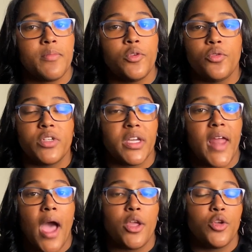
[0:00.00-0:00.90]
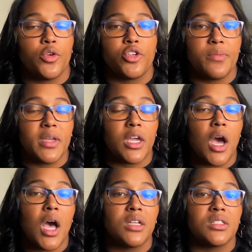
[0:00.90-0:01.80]
using and how you do your shipping
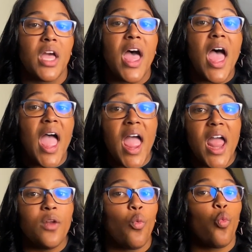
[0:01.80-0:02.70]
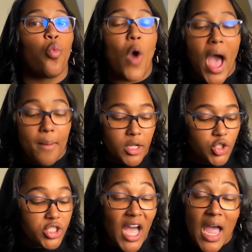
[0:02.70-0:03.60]
costs, and how
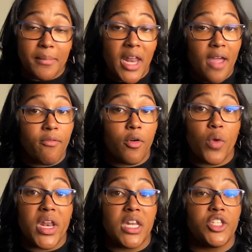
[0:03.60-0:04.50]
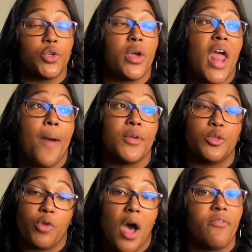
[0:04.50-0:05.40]
much time and effort went into it, how much
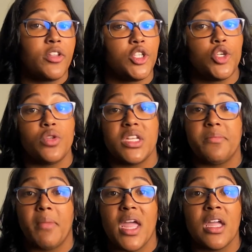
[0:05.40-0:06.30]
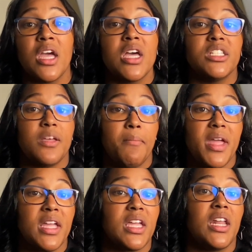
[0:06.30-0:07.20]
profit do you need to make
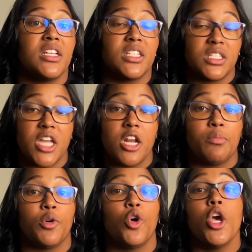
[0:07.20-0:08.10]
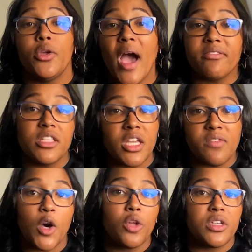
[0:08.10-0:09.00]
it sustainable. You have to think of
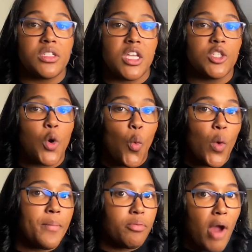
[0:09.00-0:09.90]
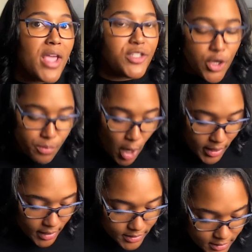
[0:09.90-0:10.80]
all these things when pricing your
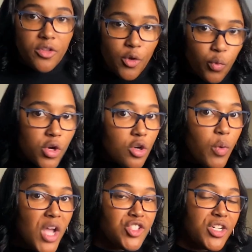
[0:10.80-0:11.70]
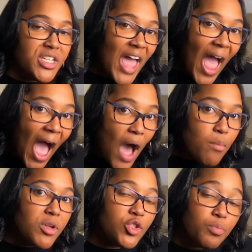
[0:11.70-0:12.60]
products. The real question is, how
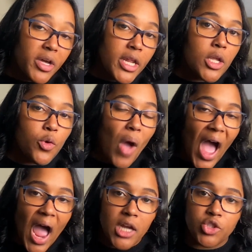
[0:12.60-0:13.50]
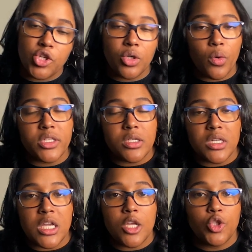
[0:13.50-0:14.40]
much money are you actually going to
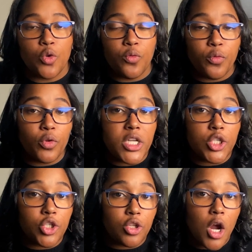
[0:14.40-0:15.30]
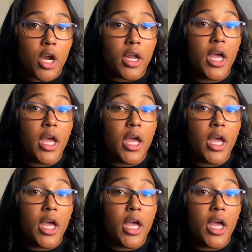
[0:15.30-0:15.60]
need to fully start